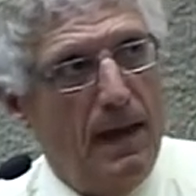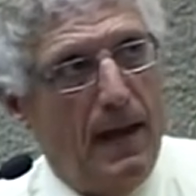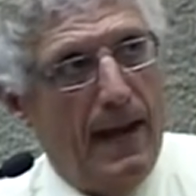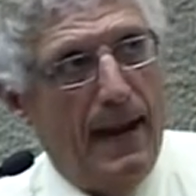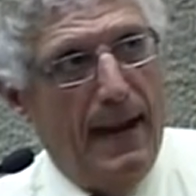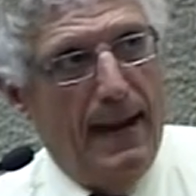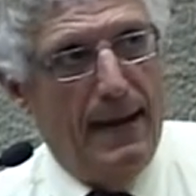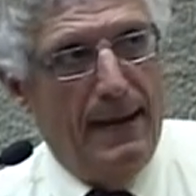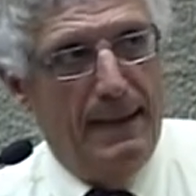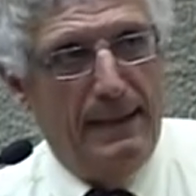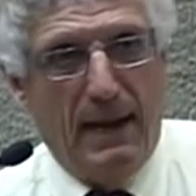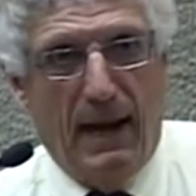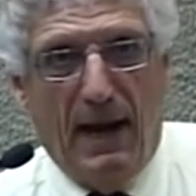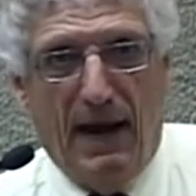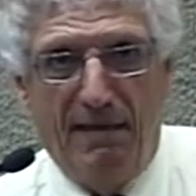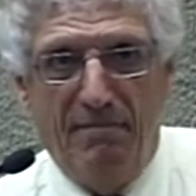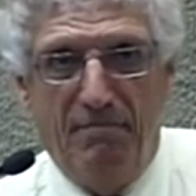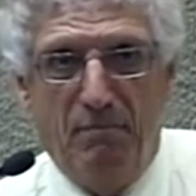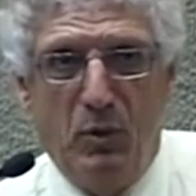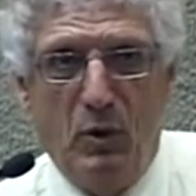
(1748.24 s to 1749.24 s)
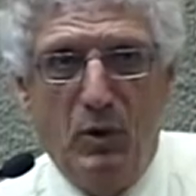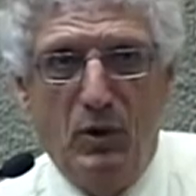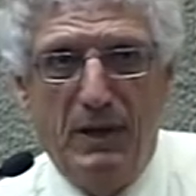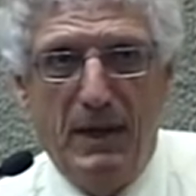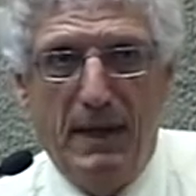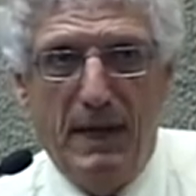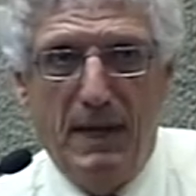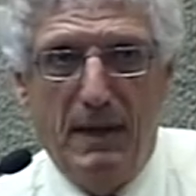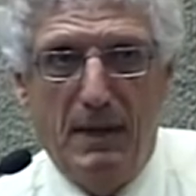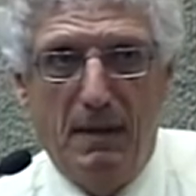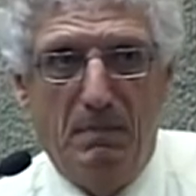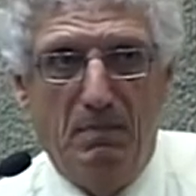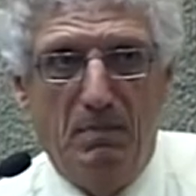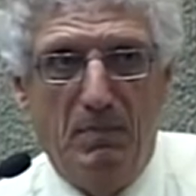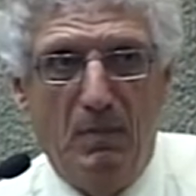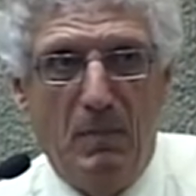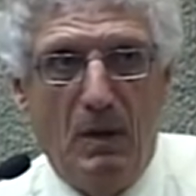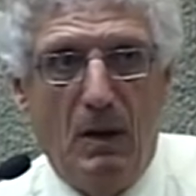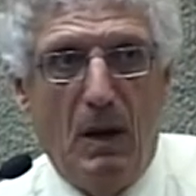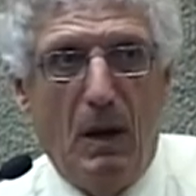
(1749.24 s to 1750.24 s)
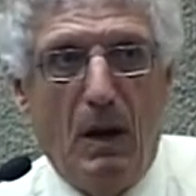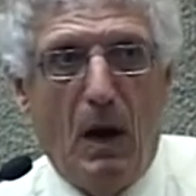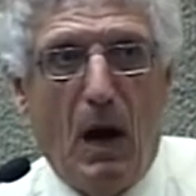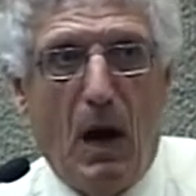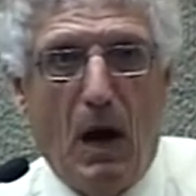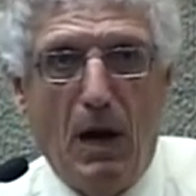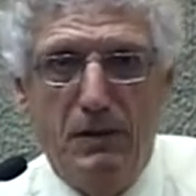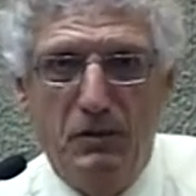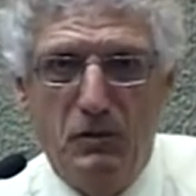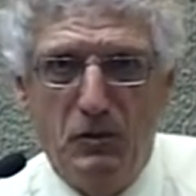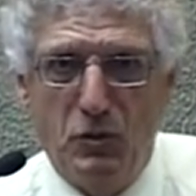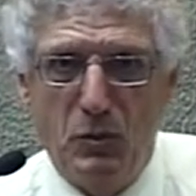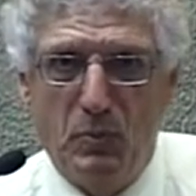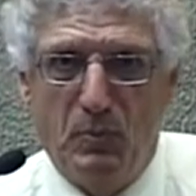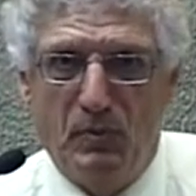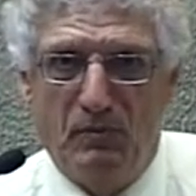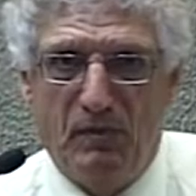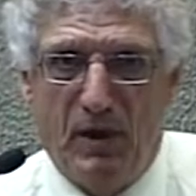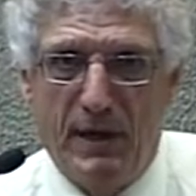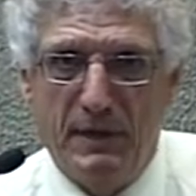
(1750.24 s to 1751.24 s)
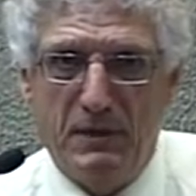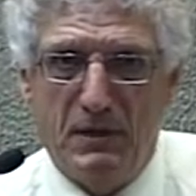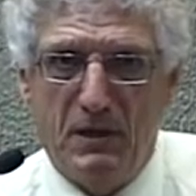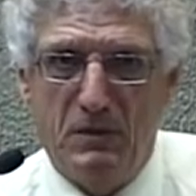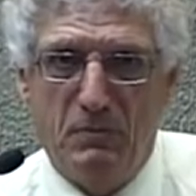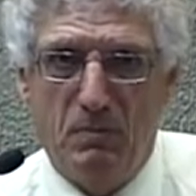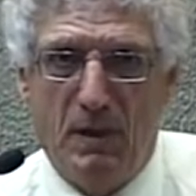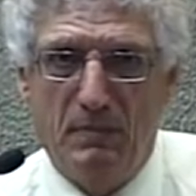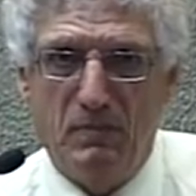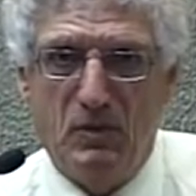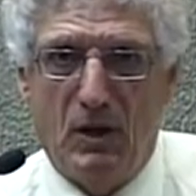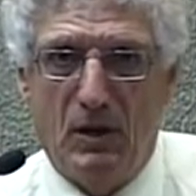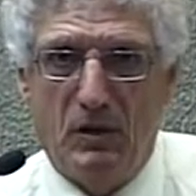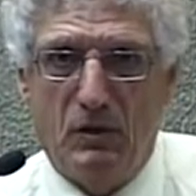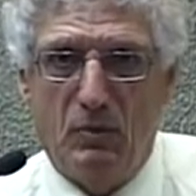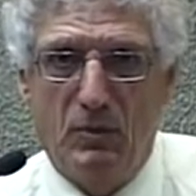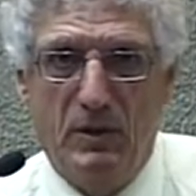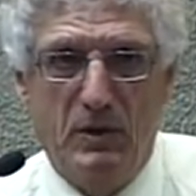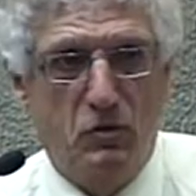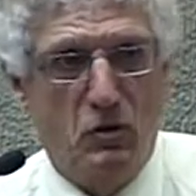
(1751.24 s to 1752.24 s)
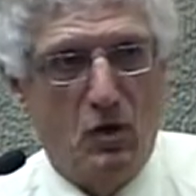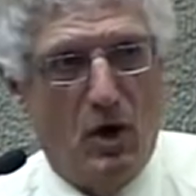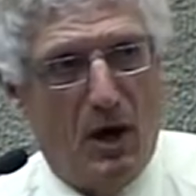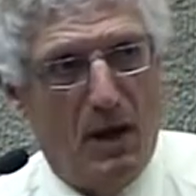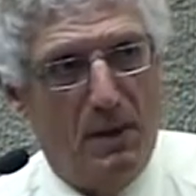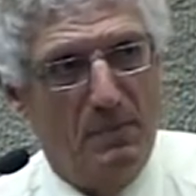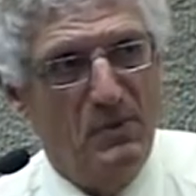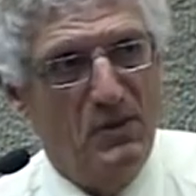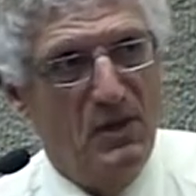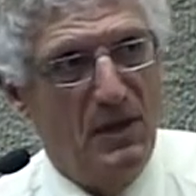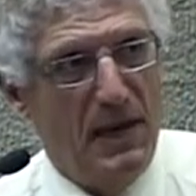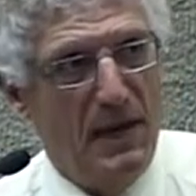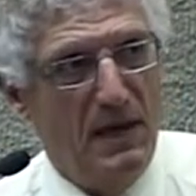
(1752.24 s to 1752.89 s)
and I've put him unsupervised, because mom's got 3 jobs,